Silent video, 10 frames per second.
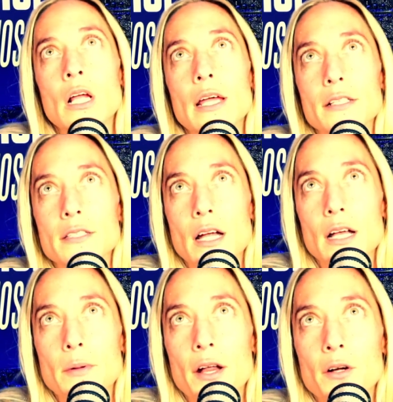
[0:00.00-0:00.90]
And it's not
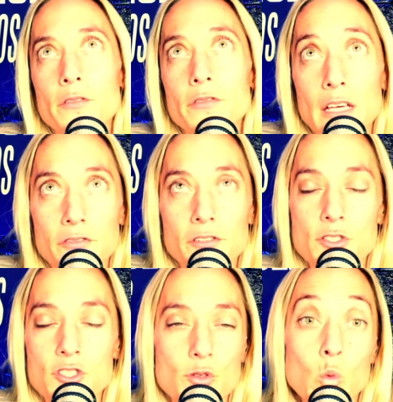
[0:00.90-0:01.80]
a matter of if,
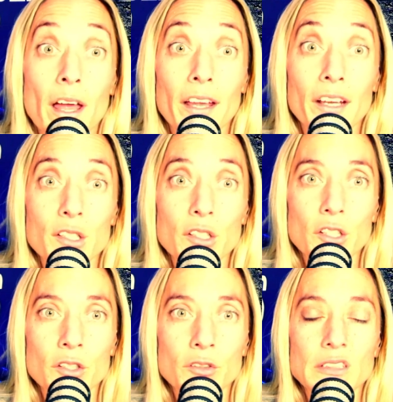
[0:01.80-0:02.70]
it's just when, you
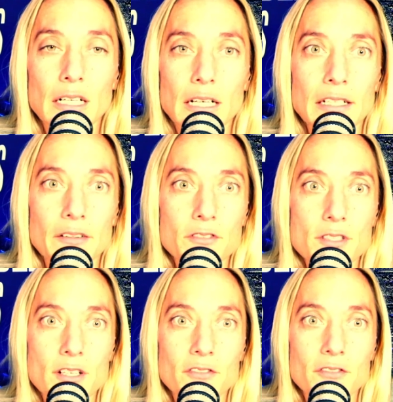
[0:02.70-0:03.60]
know, that kind of
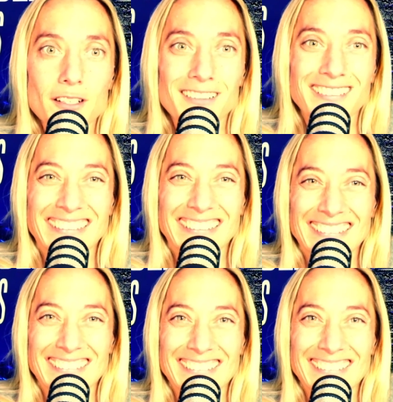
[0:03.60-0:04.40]
stuff. So, yeah.